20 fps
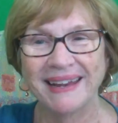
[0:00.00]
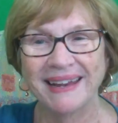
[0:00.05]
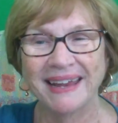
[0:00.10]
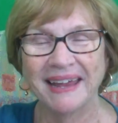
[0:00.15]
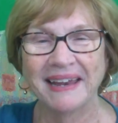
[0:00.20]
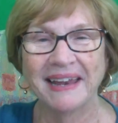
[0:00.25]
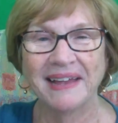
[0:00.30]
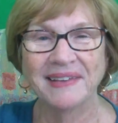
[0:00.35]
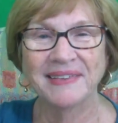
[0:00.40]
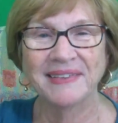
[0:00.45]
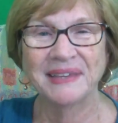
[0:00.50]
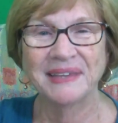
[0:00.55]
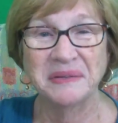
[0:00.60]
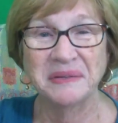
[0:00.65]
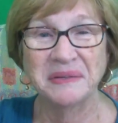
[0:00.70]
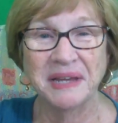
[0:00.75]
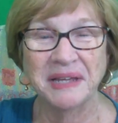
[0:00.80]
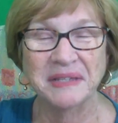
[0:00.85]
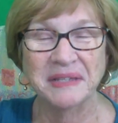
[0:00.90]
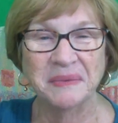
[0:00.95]
and I'll see
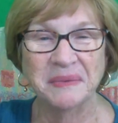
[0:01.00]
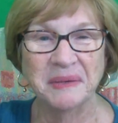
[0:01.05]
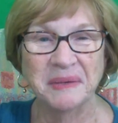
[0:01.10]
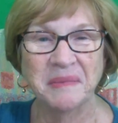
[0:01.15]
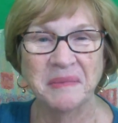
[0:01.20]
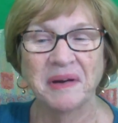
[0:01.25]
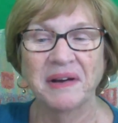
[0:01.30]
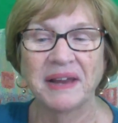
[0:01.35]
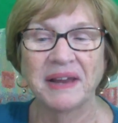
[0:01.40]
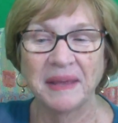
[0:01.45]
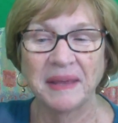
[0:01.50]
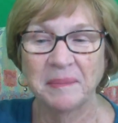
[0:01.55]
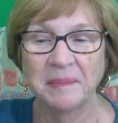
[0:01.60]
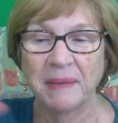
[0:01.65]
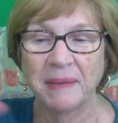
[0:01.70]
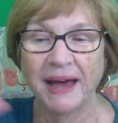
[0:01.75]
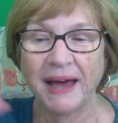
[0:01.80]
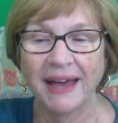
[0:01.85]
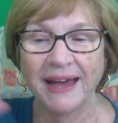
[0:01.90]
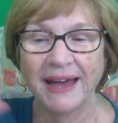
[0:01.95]
you next week, Marnie.
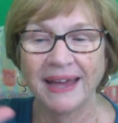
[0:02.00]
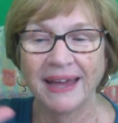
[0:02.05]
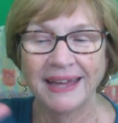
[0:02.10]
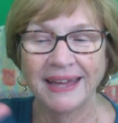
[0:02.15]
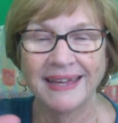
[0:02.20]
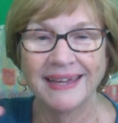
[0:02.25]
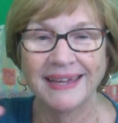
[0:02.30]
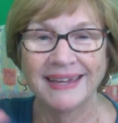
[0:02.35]
Bye.